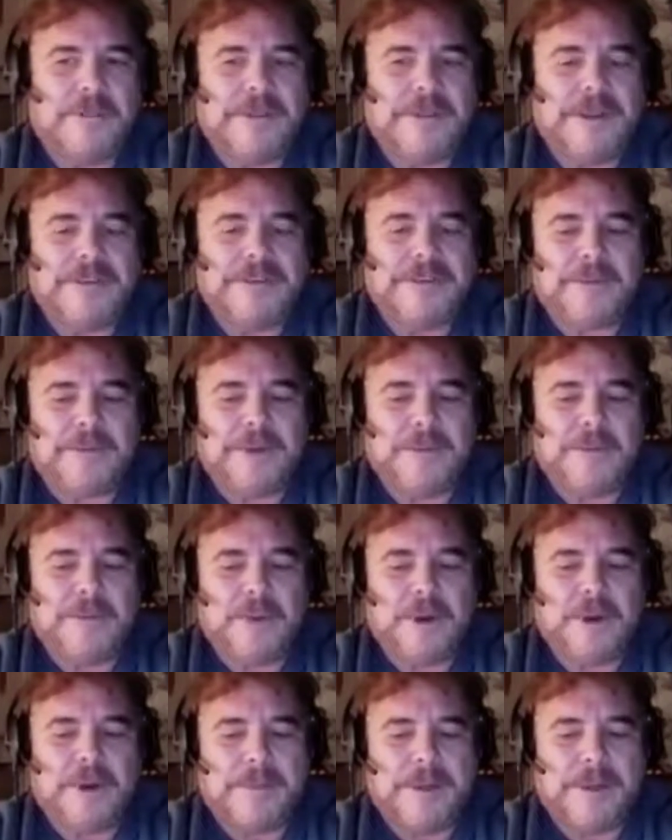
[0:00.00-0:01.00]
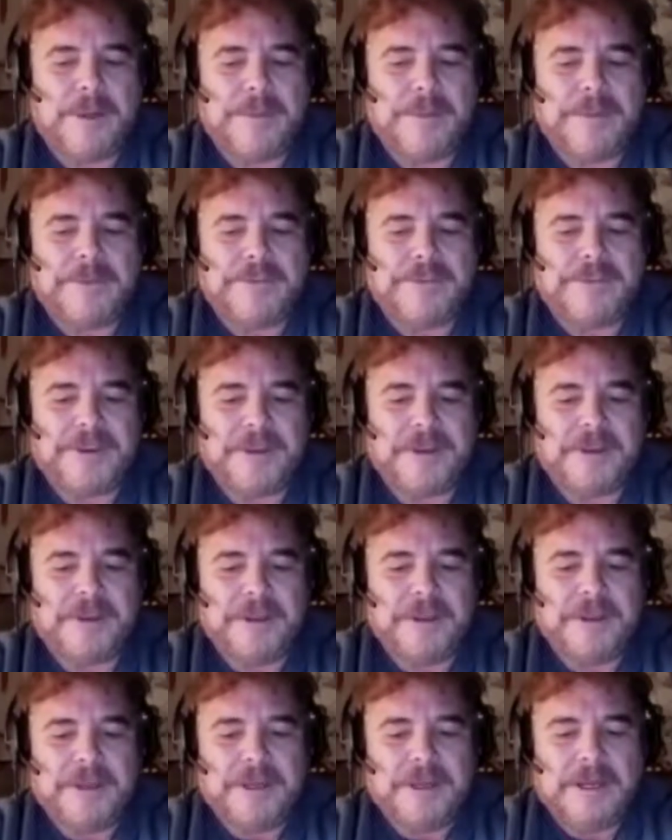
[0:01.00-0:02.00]
things that were in the book about this
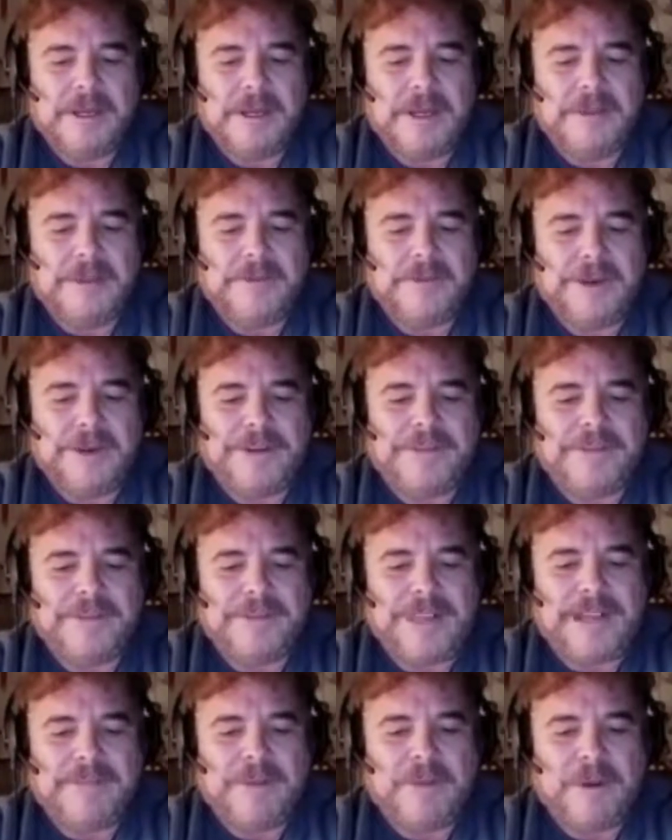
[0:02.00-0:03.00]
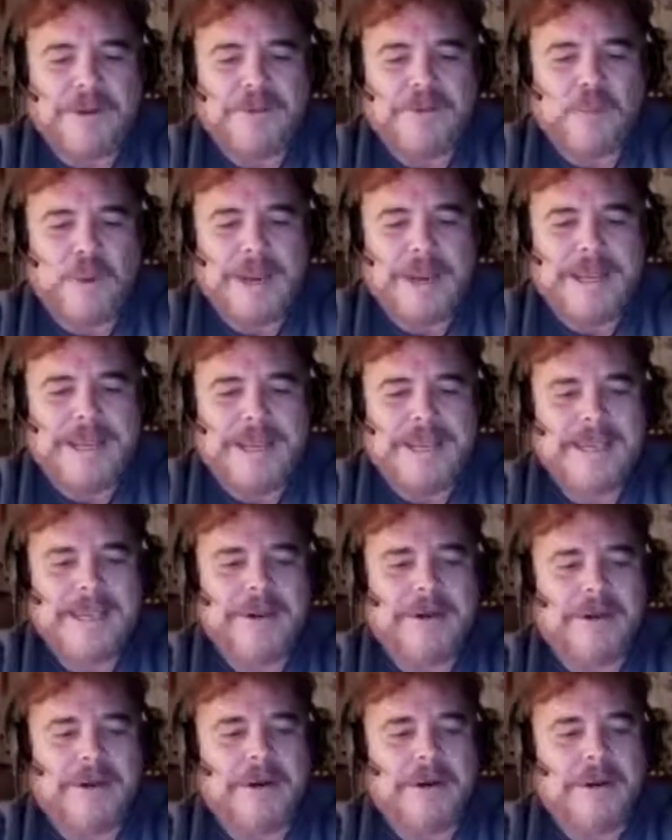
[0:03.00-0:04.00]
race that's kind of on its way
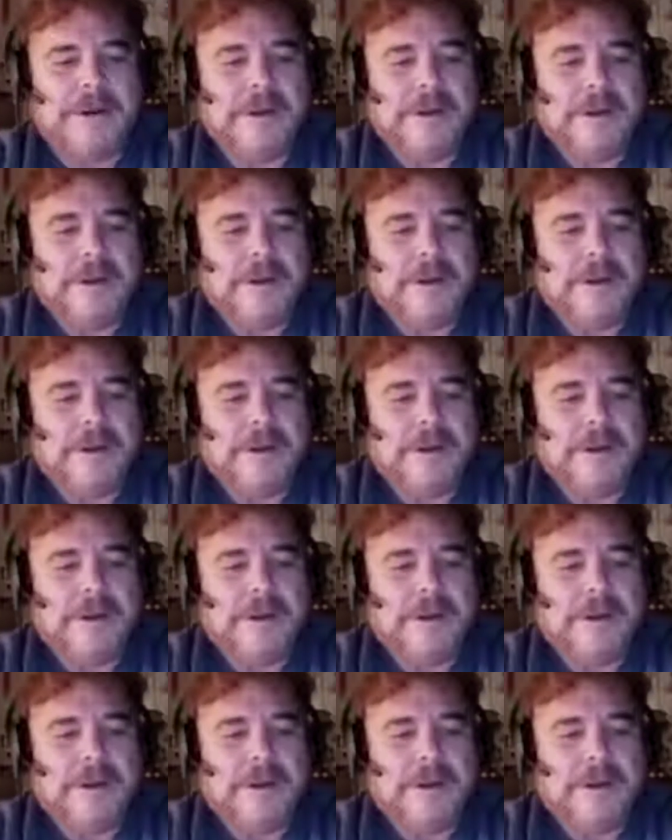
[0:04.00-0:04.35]
here.